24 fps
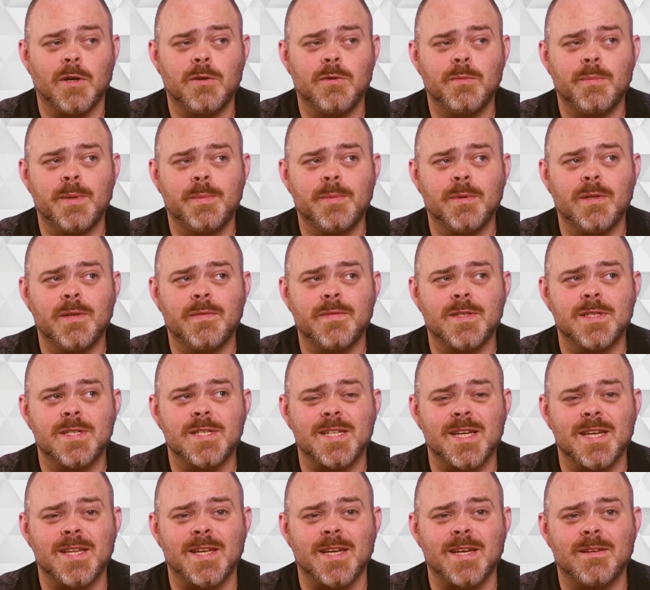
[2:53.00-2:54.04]
Why do people even
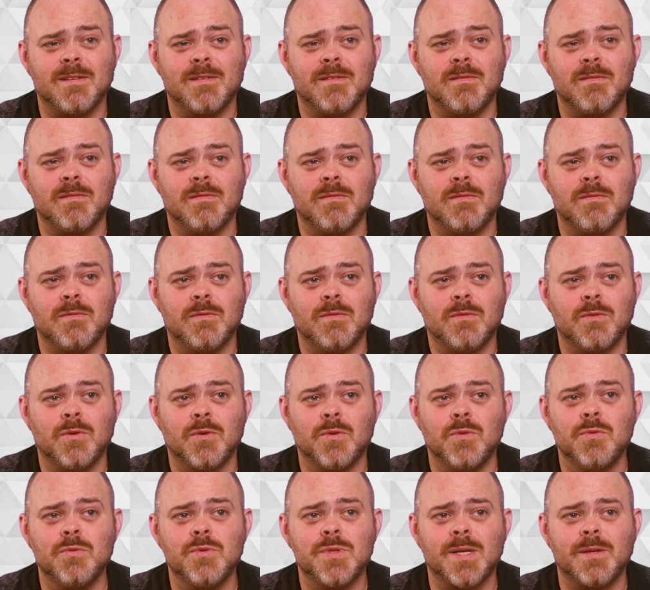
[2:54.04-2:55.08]
say that?
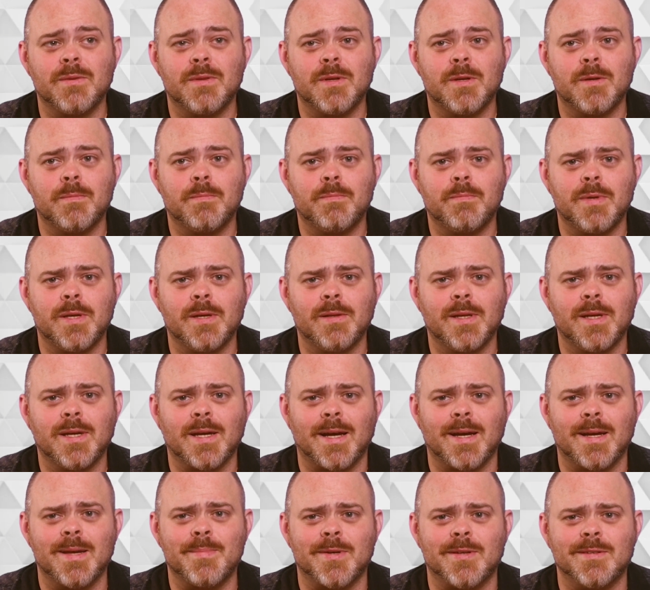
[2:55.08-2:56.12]
Who's out there
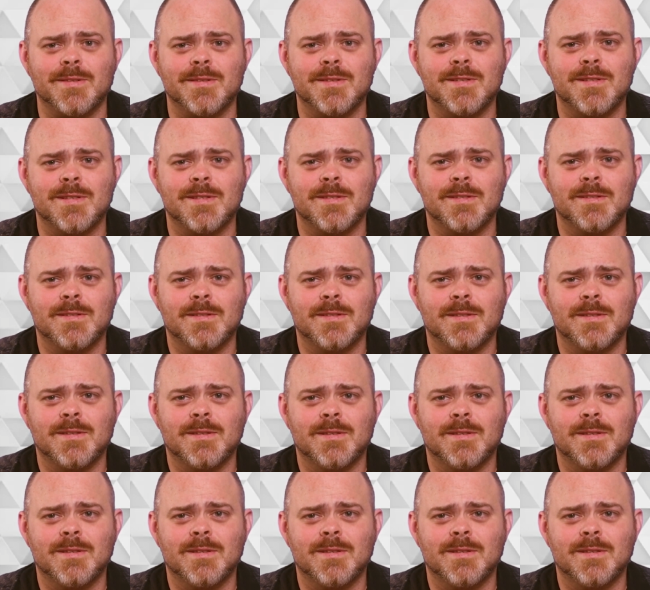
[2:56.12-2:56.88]
peeling eyeballs?